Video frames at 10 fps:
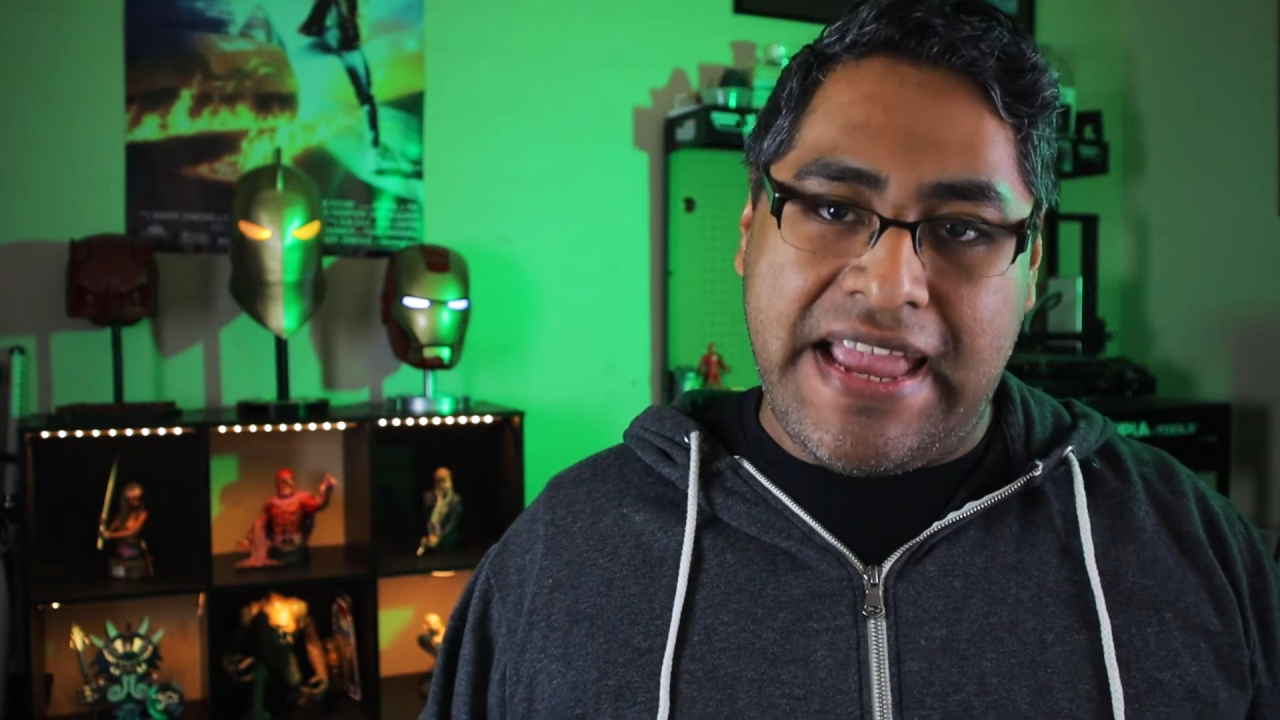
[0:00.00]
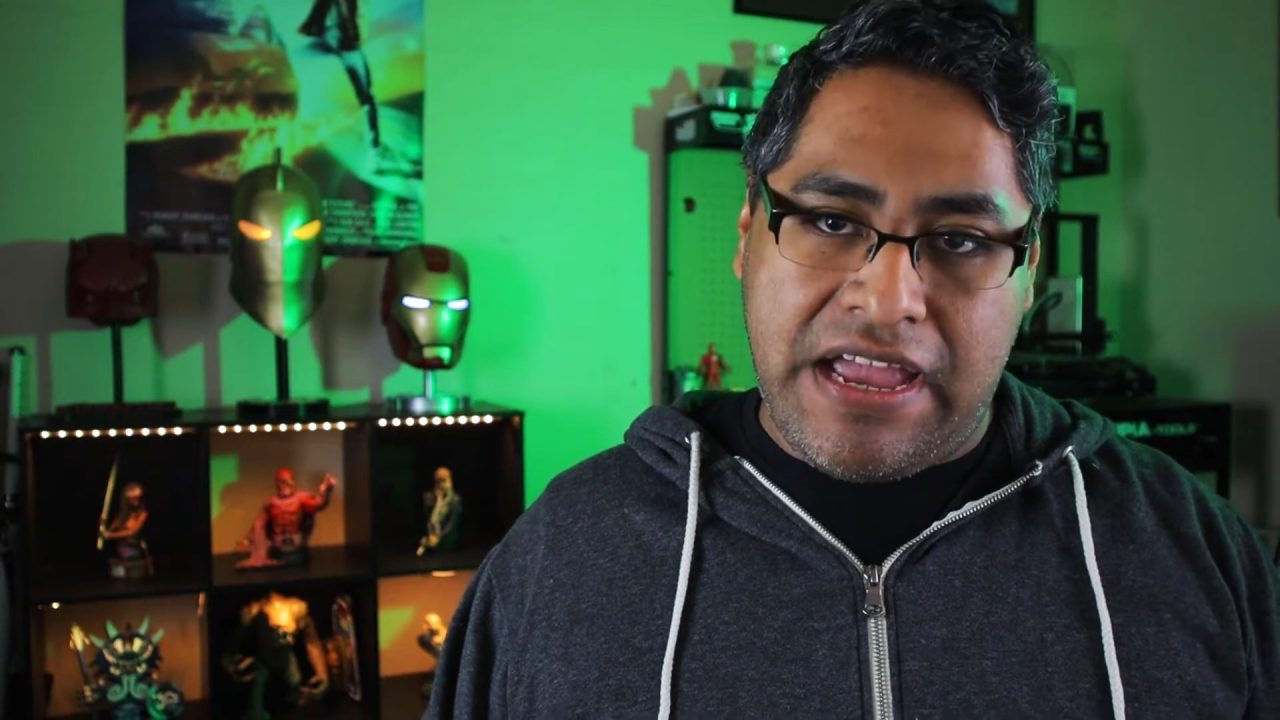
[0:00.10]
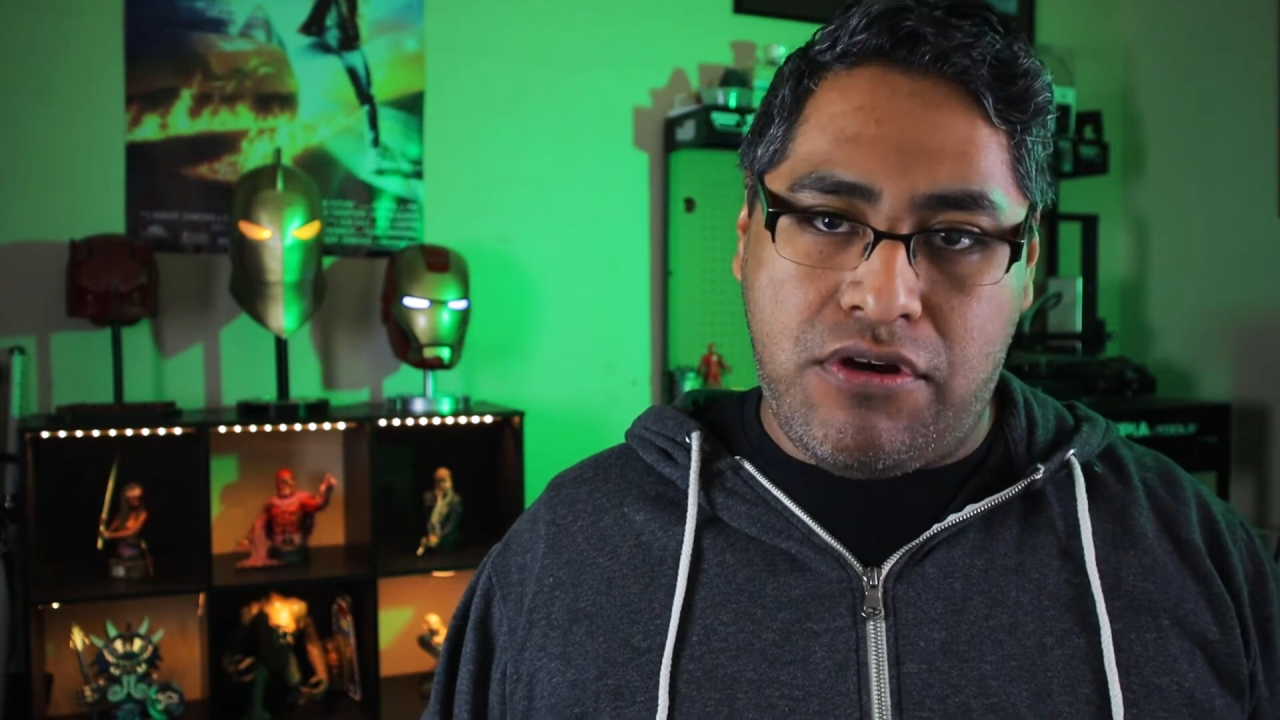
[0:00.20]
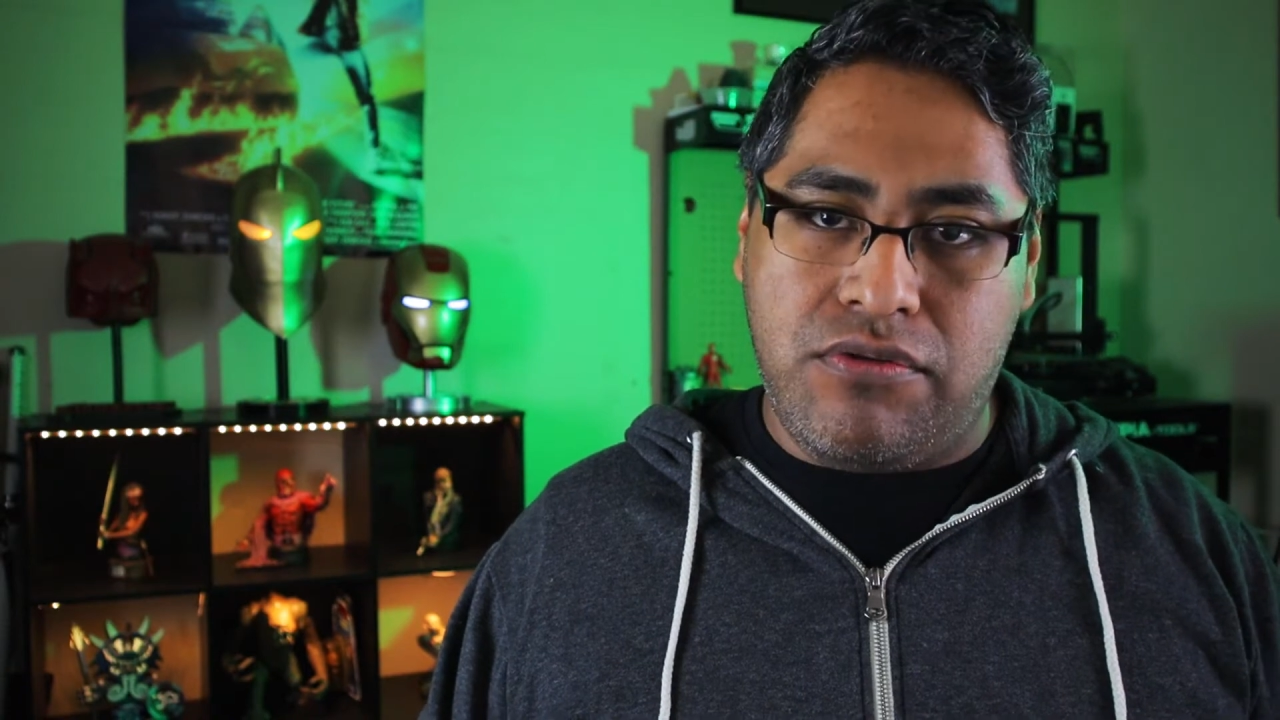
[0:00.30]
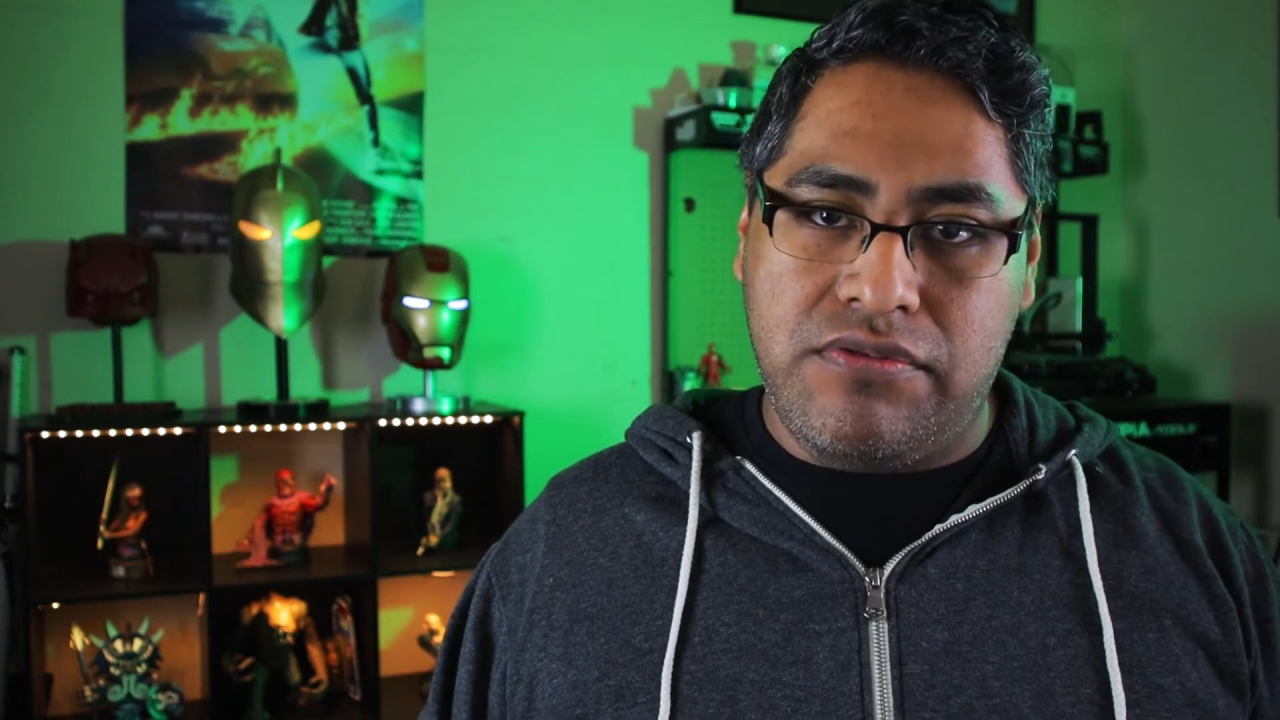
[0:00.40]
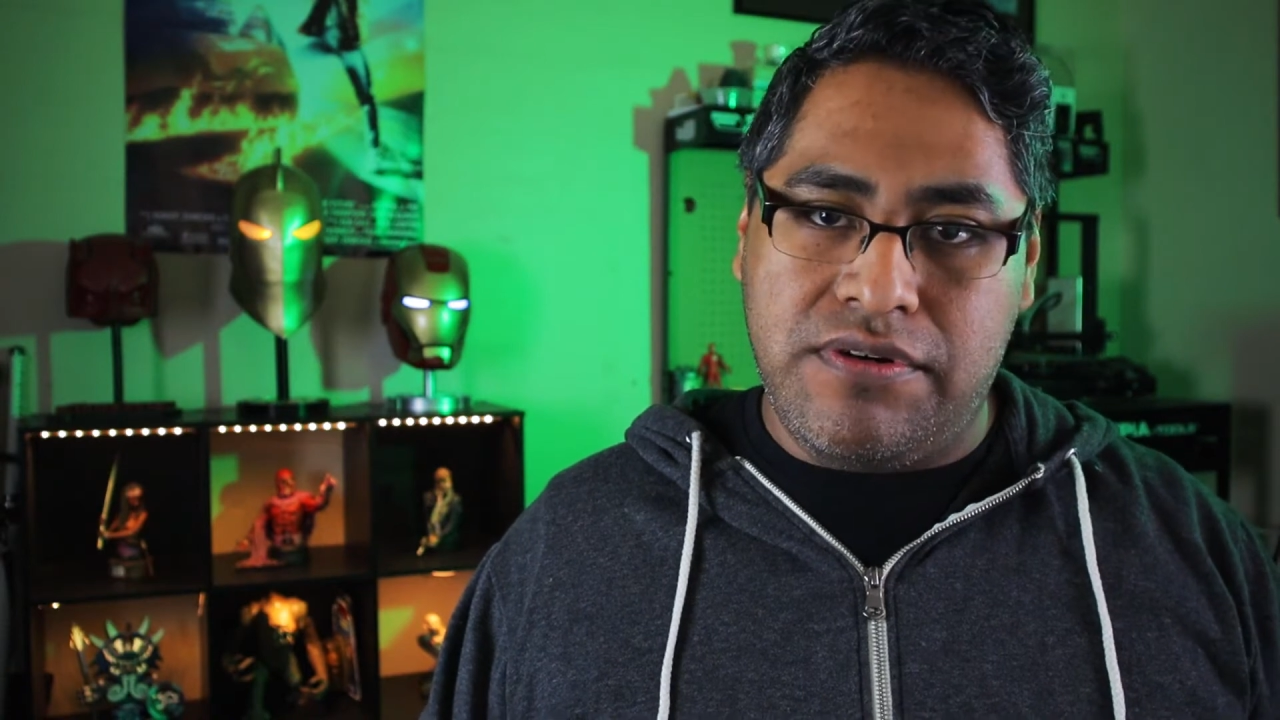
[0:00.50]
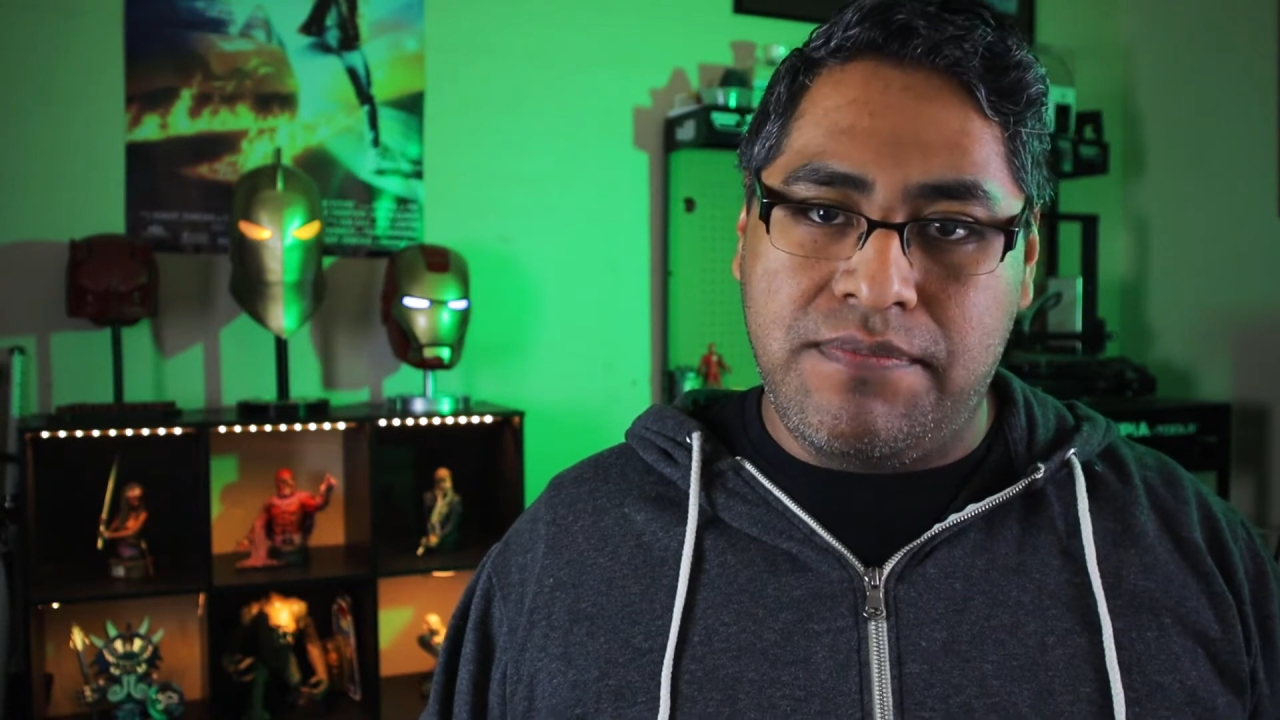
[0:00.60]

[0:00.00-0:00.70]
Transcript: out